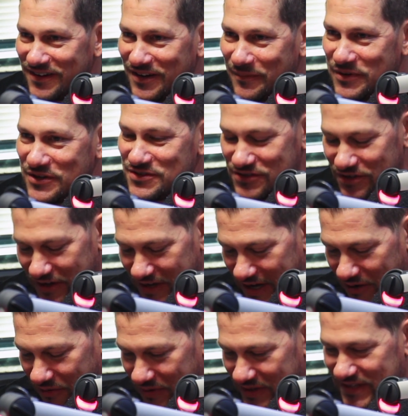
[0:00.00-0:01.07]
I mean, you started
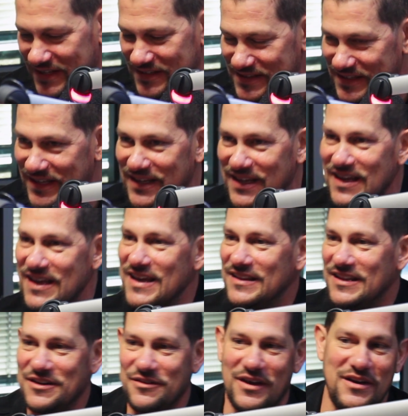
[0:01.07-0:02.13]
out with Disney,
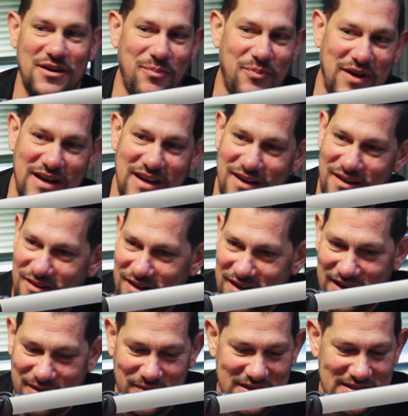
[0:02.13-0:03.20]
then you end up right here on
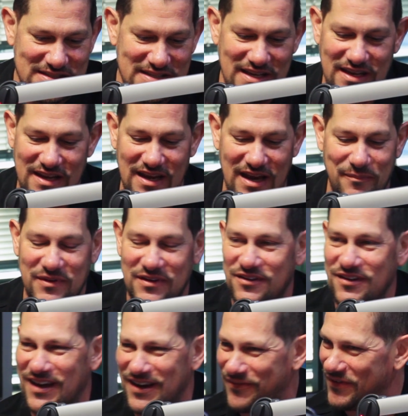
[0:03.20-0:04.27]
ABC. I mean,
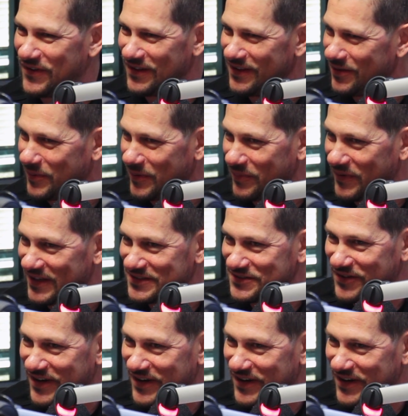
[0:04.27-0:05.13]
you got to feel a little bit blessed,